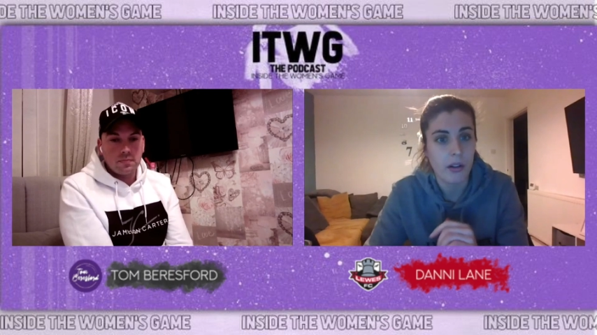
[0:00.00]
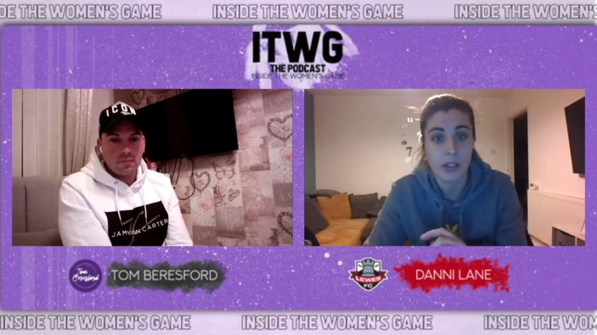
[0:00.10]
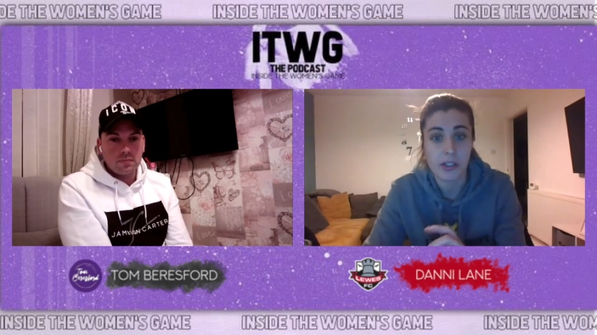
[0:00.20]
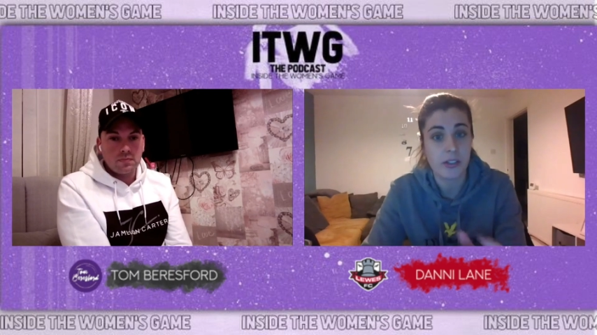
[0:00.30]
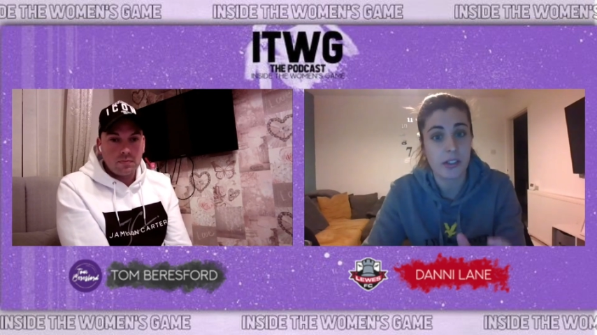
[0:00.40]

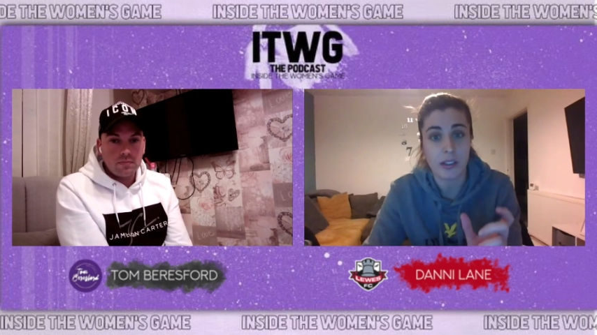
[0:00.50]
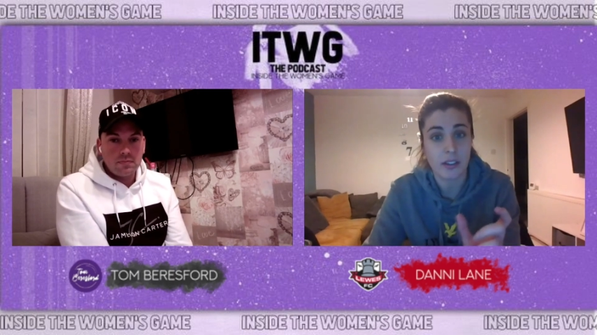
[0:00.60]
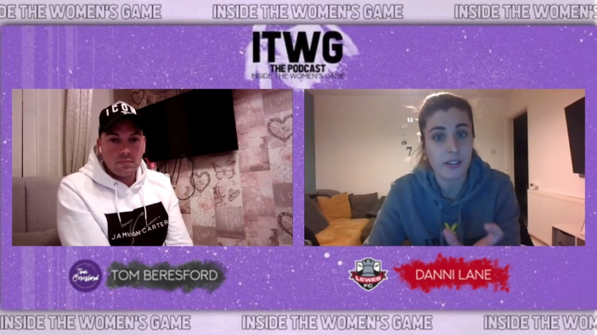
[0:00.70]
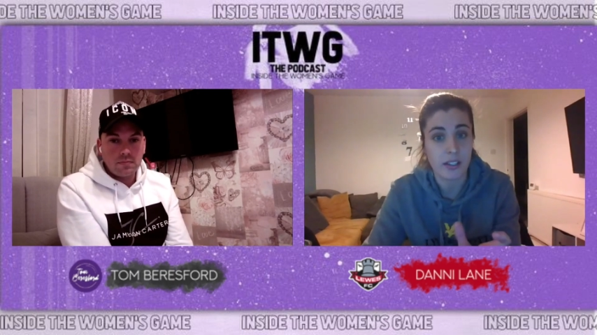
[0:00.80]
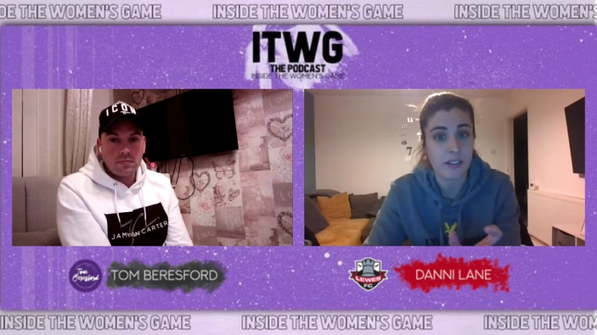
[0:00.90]
Speaker 1: Like, just in
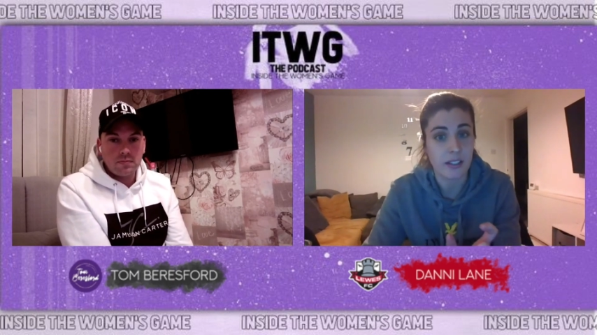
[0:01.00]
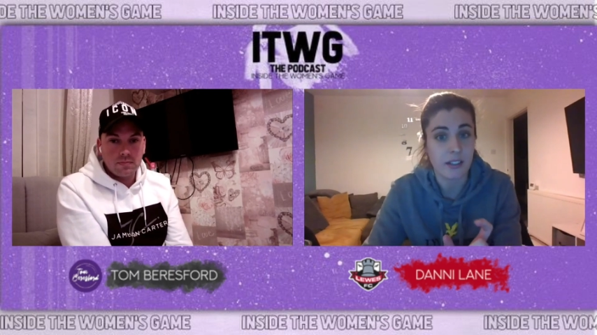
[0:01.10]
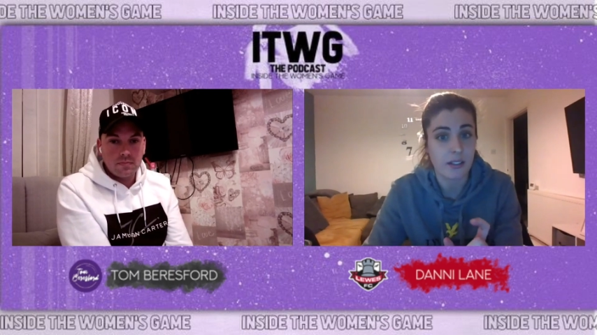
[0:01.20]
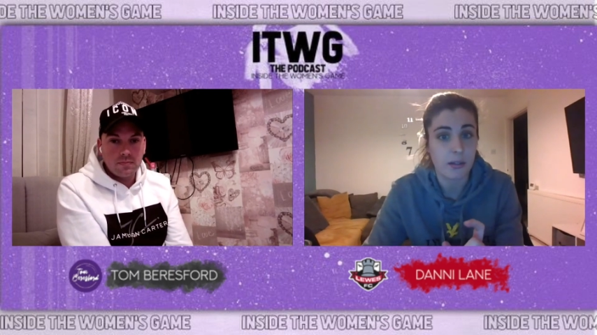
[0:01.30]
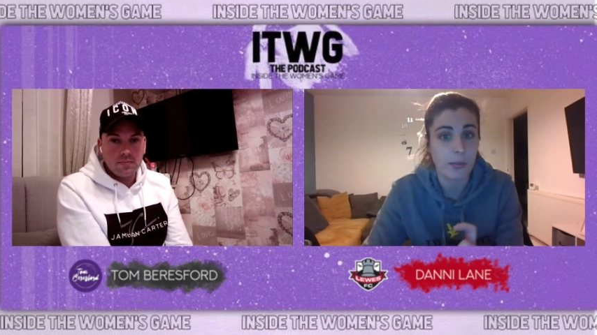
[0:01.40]
the 6
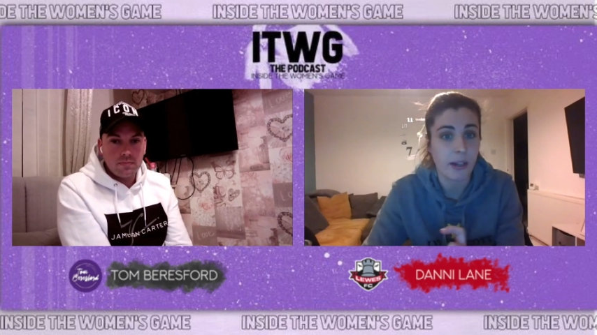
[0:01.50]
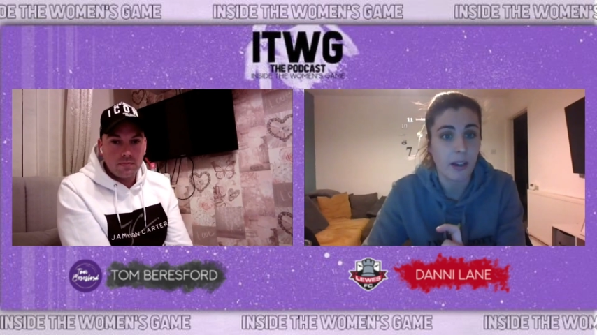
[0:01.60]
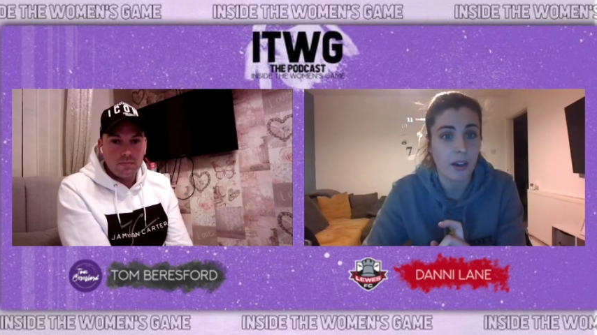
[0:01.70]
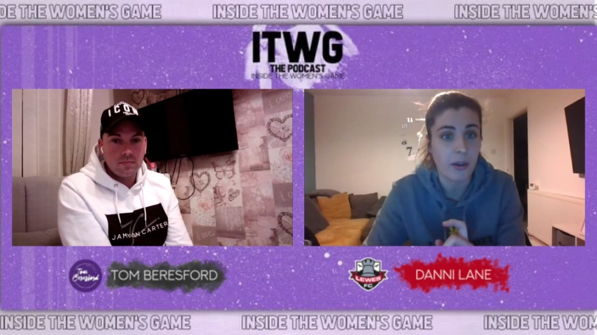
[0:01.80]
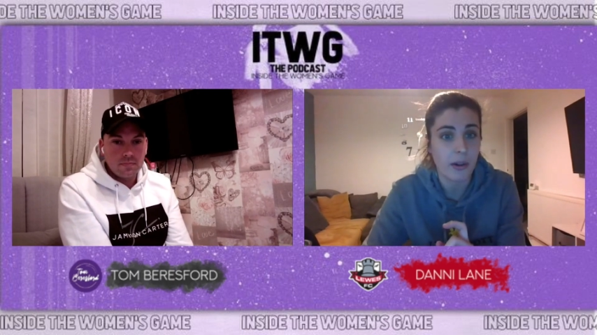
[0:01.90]
seasons
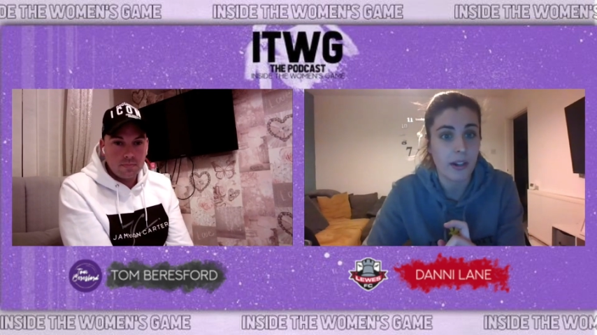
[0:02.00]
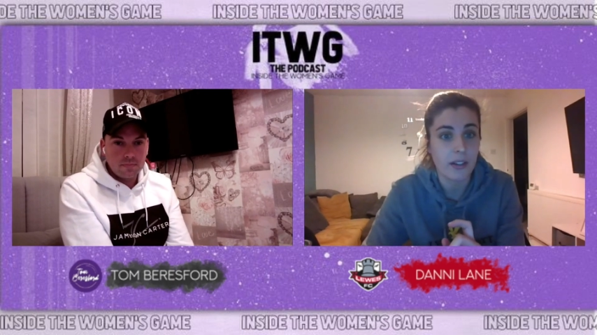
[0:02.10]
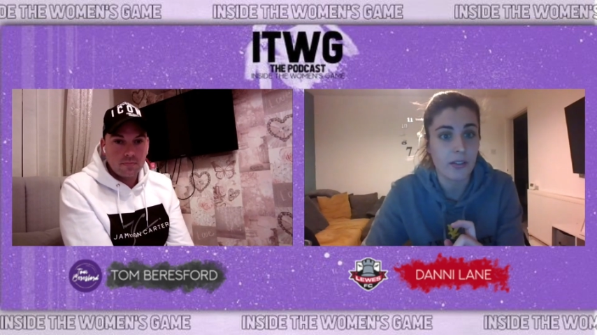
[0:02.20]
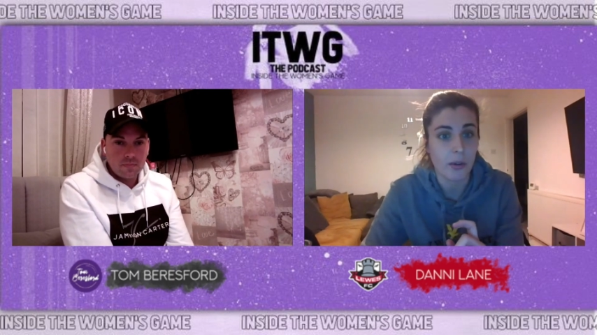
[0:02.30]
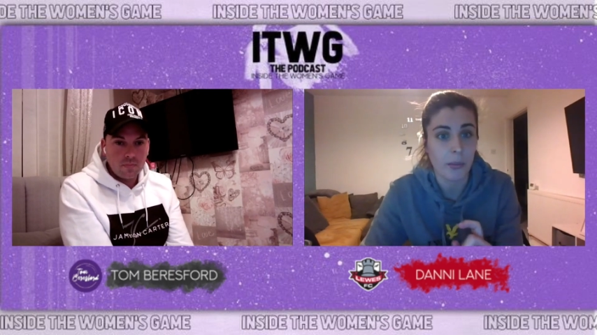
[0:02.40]
being at
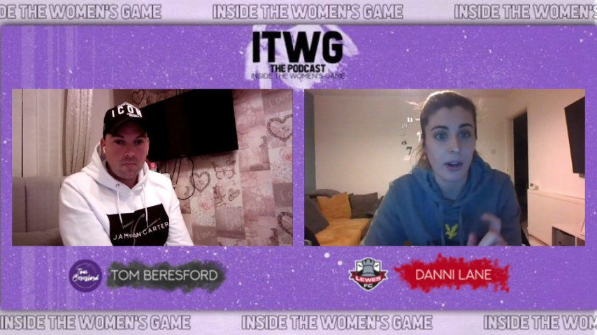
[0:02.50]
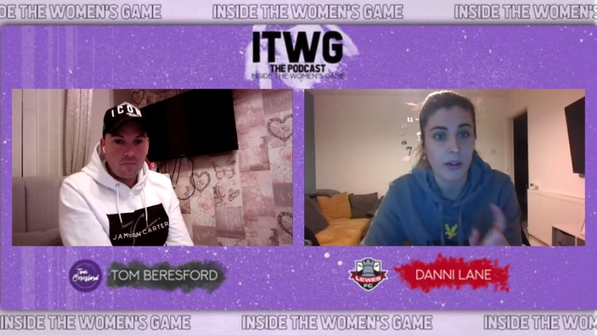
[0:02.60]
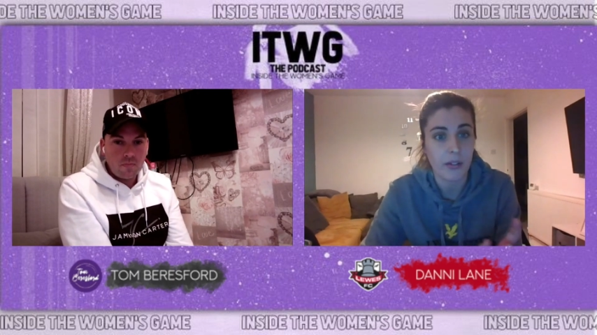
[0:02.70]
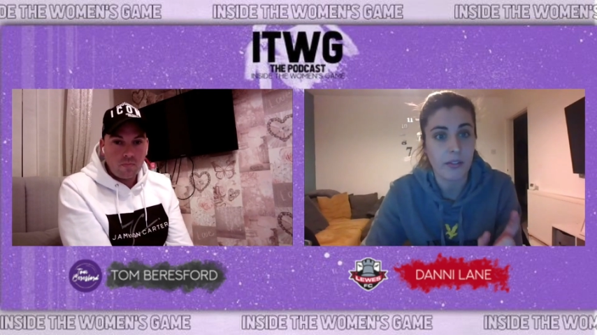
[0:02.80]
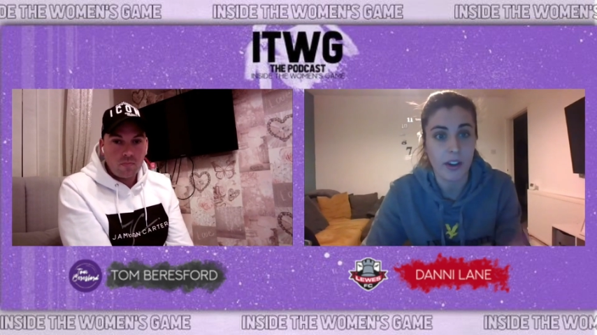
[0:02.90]
Lewes, from
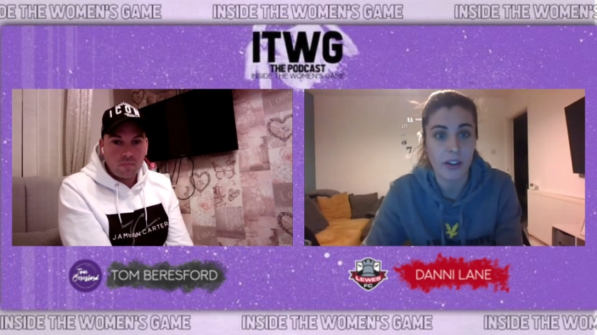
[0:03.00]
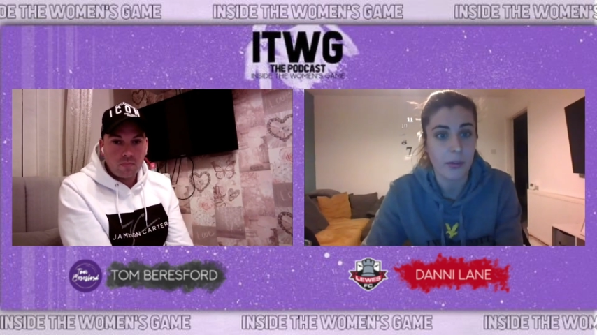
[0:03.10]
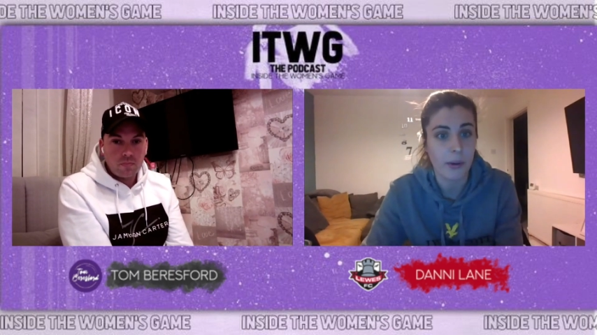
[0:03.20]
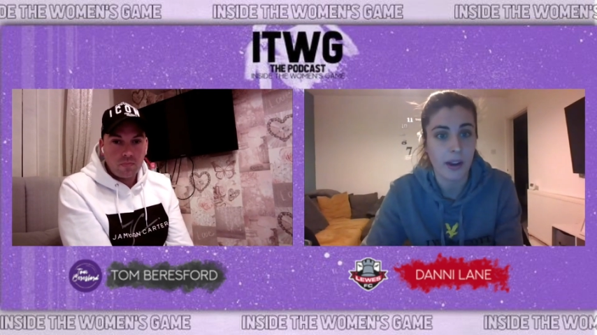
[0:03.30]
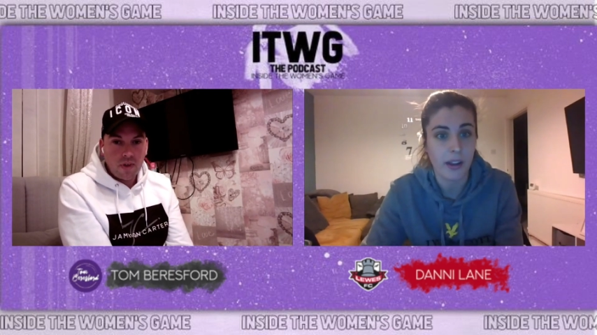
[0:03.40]
when I
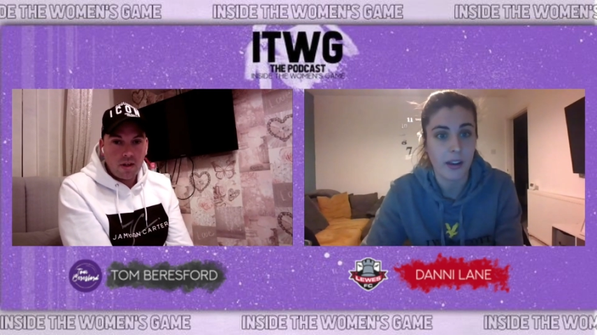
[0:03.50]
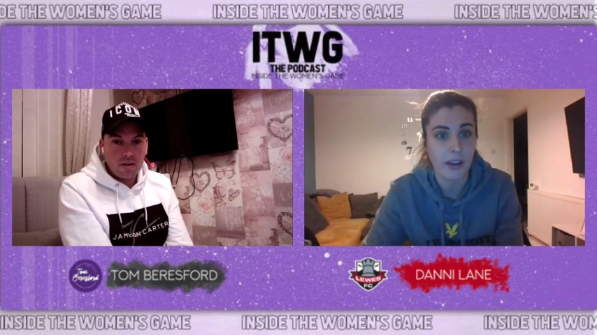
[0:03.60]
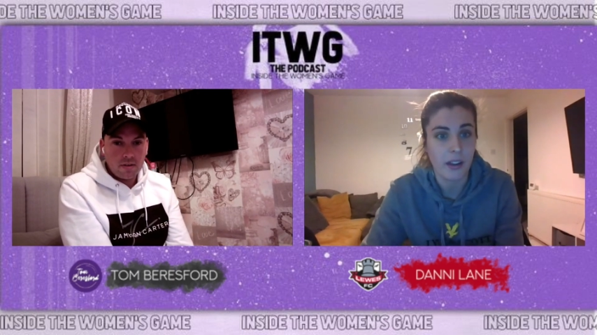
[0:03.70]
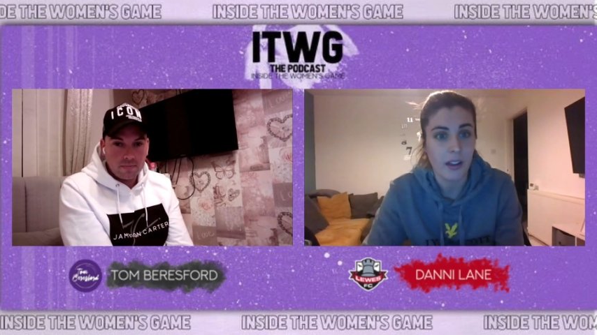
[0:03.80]
first went in,